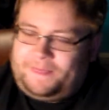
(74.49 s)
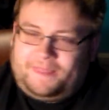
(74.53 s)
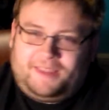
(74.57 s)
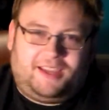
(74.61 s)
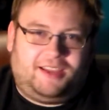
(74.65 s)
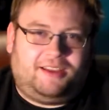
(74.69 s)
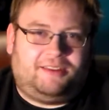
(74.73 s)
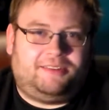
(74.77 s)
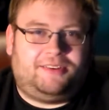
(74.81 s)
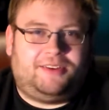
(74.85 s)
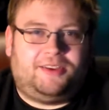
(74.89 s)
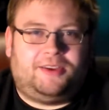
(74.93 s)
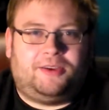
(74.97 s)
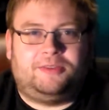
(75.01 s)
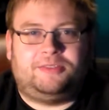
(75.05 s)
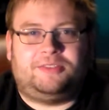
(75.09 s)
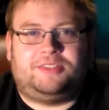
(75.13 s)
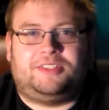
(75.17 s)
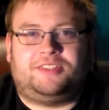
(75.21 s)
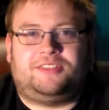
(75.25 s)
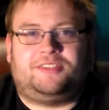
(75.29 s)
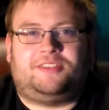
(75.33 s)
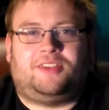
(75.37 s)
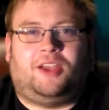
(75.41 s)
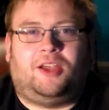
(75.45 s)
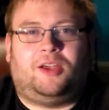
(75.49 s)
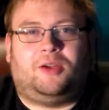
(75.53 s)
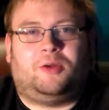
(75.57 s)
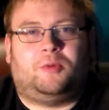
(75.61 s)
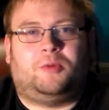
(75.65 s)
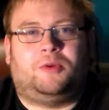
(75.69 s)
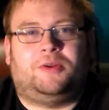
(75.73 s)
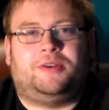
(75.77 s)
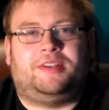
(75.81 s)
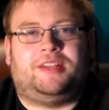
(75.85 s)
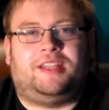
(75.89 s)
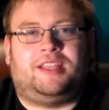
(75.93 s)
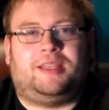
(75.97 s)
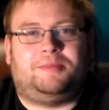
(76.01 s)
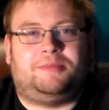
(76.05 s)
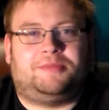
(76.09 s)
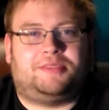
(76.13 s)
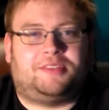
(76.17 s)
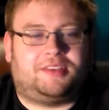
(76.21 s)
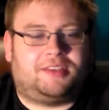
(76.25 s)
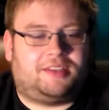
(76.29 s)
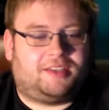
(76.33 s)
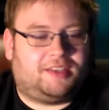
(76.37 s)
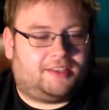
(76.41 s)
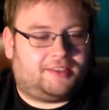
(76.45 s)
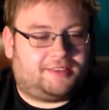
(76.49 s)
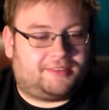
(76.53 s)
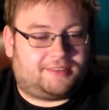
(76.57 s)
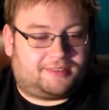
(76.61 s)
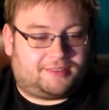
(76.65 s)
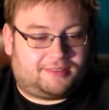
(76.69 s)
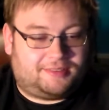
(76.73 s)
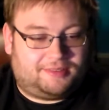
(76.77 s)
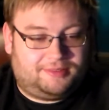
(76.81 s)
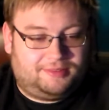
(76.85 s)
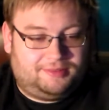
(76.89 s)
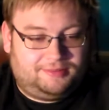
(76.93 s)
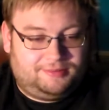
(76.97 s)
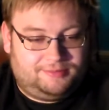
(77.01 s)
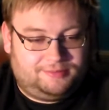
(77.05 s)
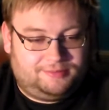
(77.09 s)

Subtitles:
I don't know, just awkward names, I guess.